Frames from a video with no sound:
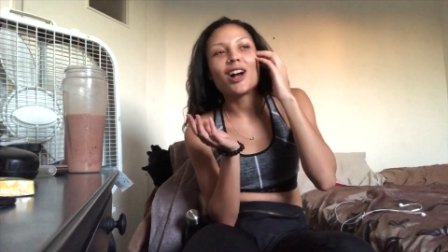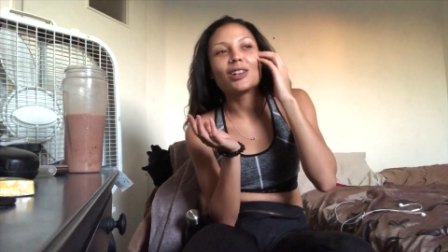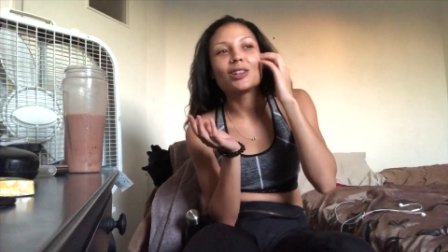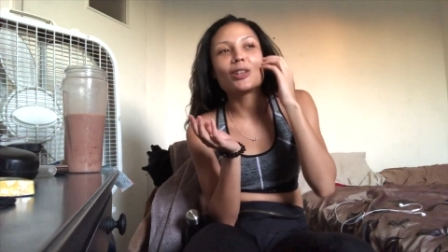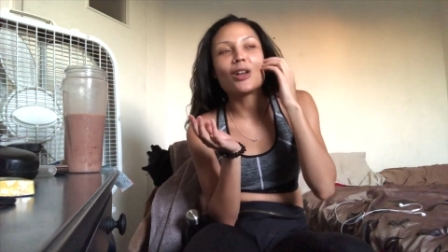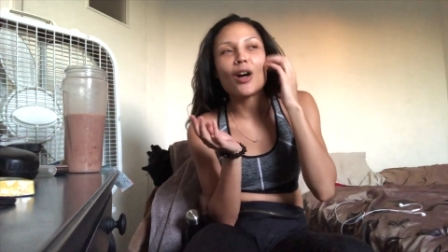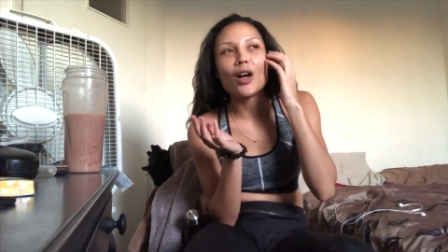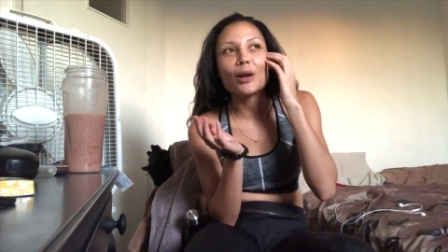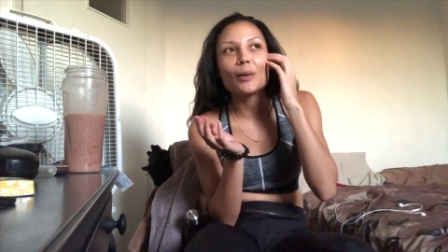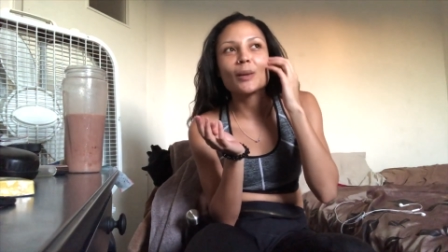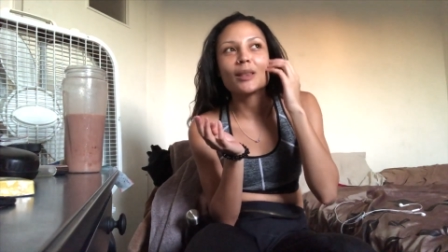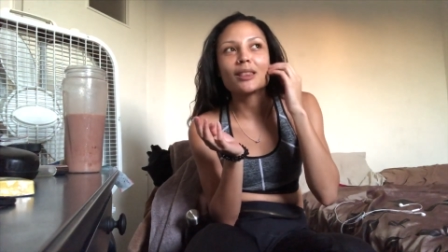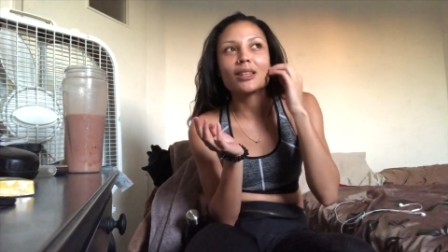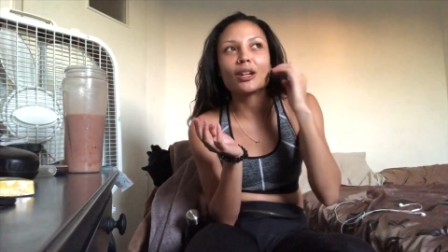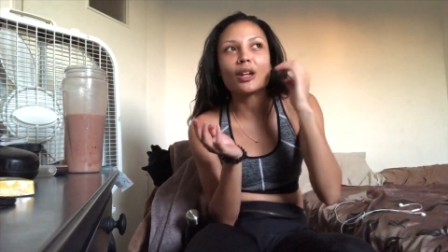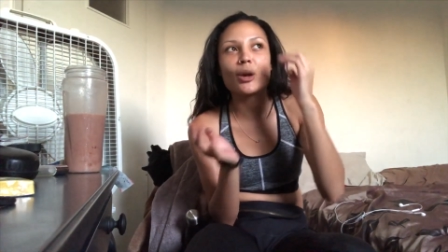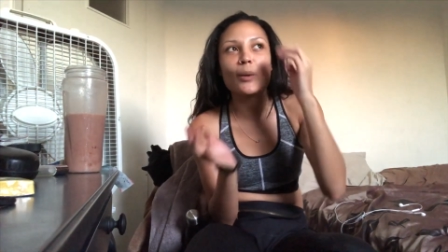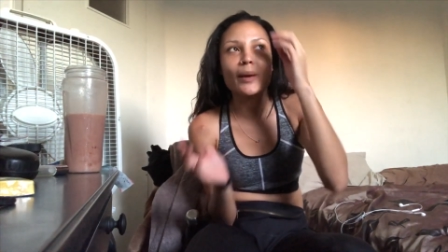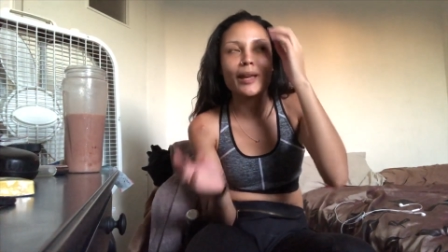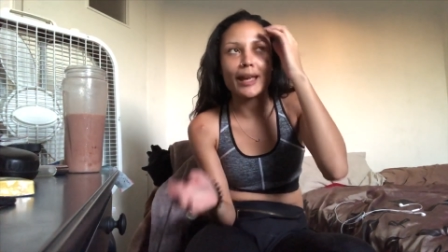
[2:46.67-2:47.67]
along with the
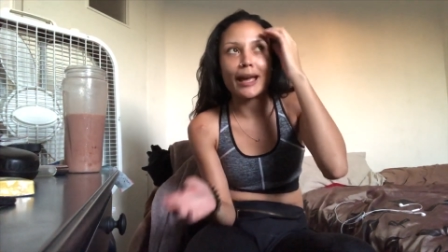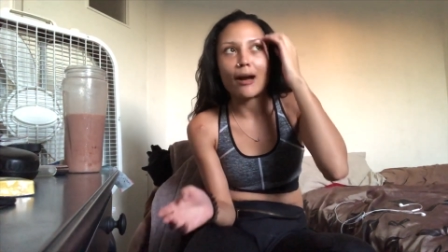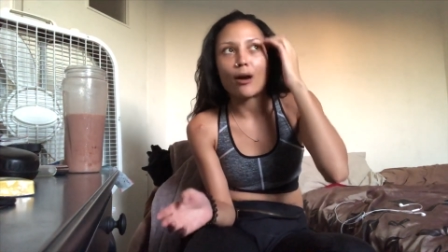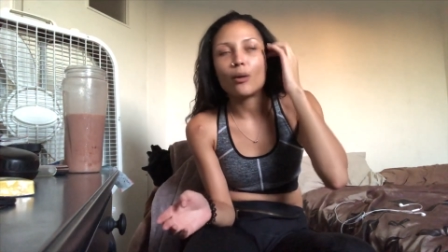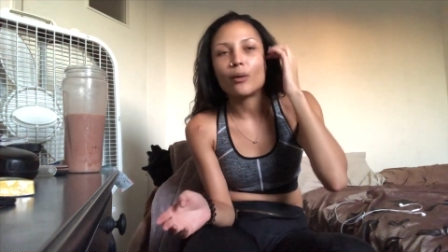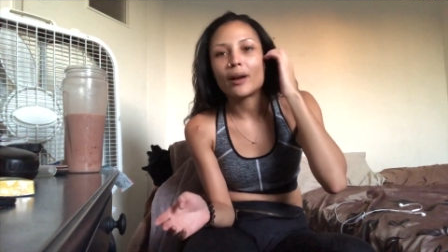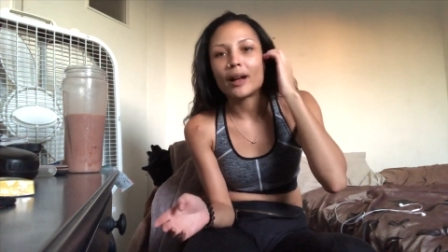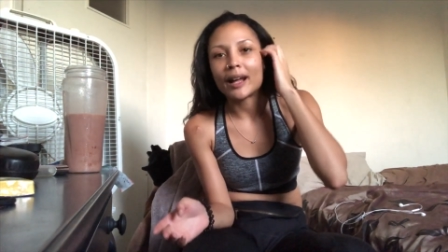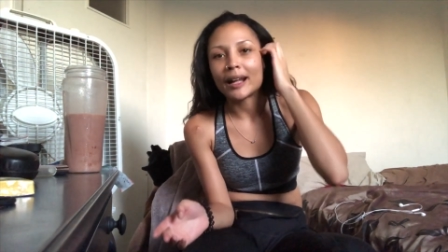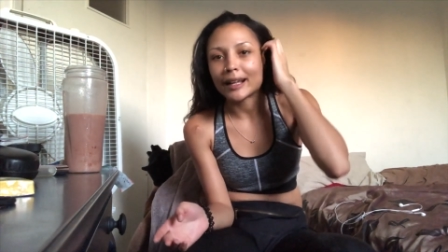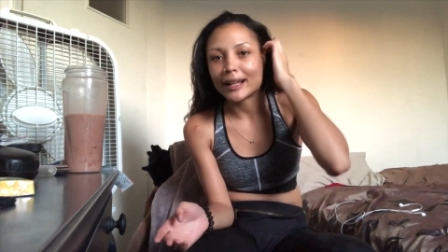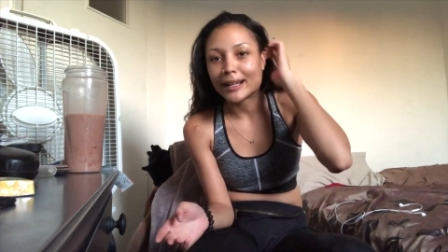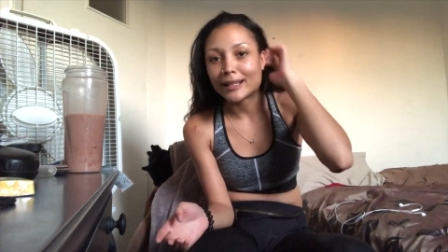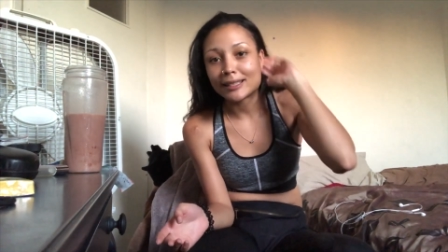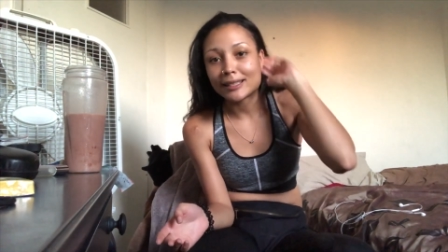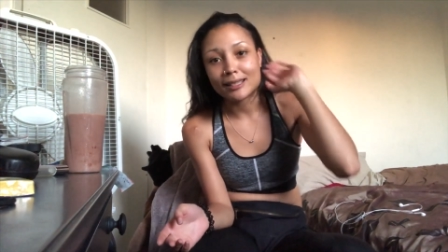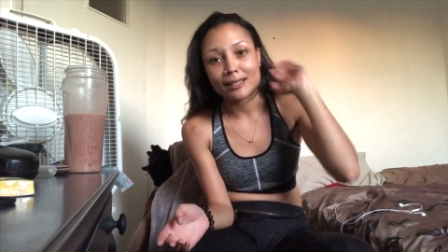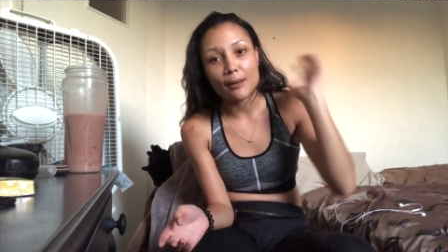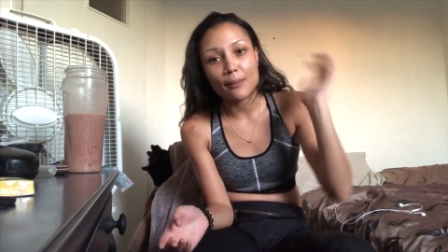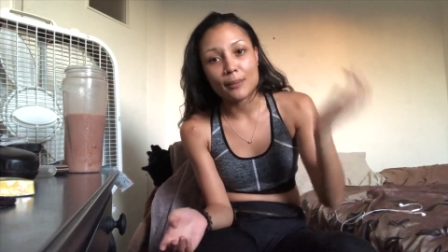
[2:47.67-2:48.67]
going out, I guess,